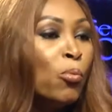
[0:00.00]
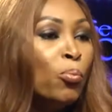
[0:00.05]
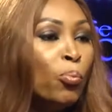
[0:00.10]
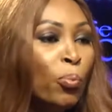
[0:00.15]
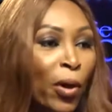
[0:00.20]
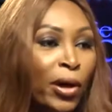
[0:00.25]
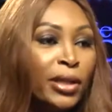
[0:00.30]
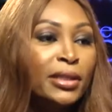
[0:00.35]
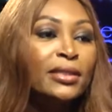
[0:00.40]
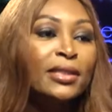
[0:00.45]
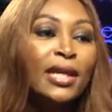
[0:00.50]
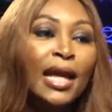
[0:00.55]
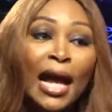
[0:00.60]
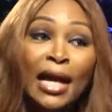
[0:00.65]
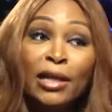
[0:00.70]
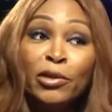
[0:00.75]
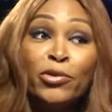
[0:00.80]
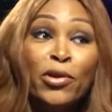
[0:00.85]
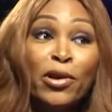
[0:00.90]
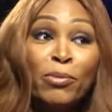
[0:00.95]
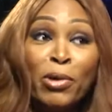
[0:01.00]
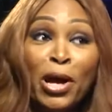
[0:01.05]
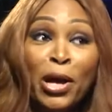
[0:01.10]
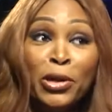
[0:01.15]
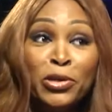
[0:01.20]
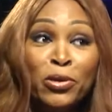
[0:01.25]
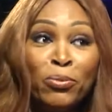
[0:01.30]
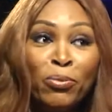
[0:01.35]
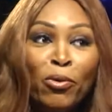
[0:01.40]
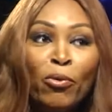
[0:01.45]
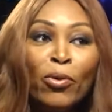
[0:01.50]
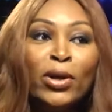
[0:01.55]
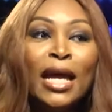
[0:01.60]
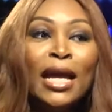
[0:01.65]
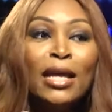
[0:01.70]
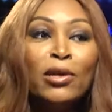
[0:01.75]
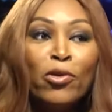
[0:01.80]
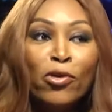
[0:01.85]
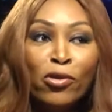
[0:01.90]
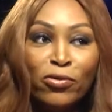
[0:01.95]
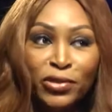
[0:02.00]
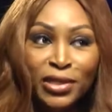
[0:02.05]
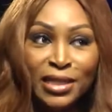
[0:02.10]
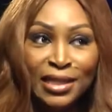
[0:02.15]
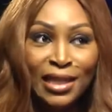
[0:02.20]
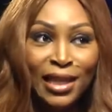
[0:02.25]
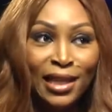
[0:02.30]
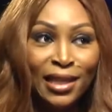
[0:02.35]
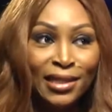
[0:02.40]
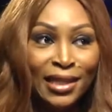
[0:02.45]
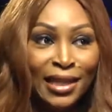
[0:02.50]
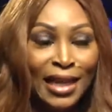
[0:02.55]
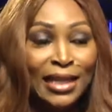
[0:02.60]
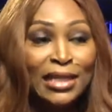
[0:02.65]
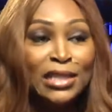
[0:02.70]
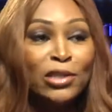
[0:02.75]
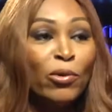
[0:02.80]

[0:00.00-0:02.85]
But I don't know about you, but when I go overseas and I